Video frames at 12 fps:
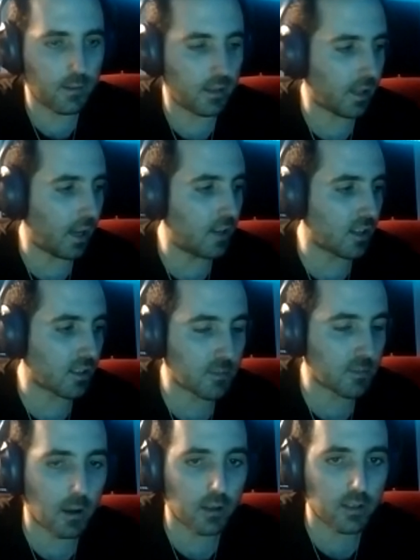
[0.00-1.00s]
even engaging
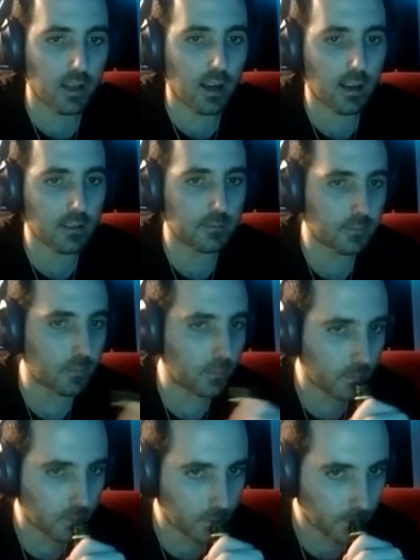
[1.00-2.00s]
in small talk
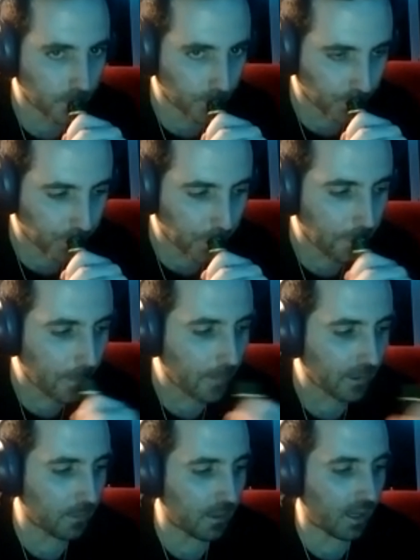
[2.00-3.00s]

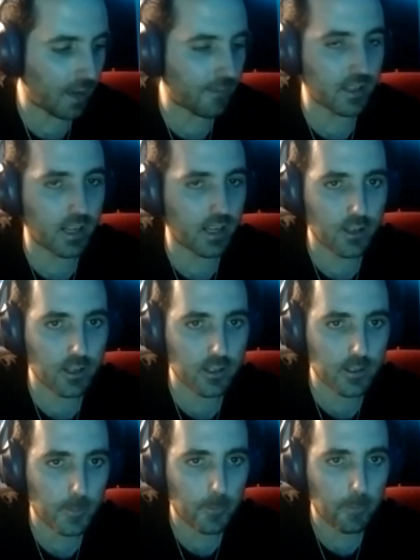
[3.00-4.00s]
can be
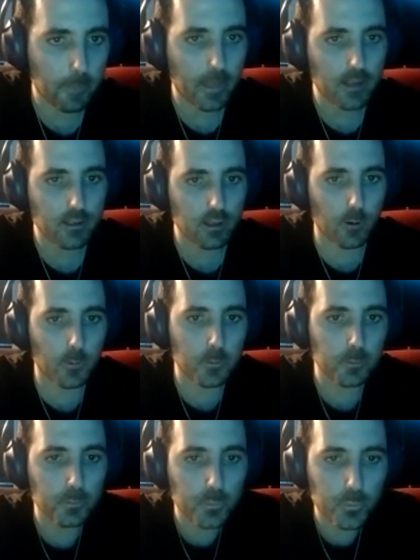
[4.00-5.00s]
advantageous.
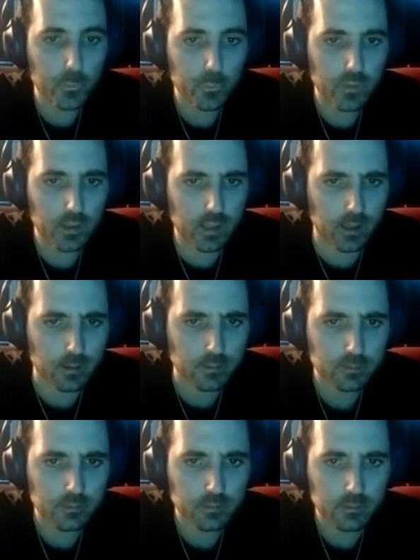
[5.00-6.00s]
So yeah.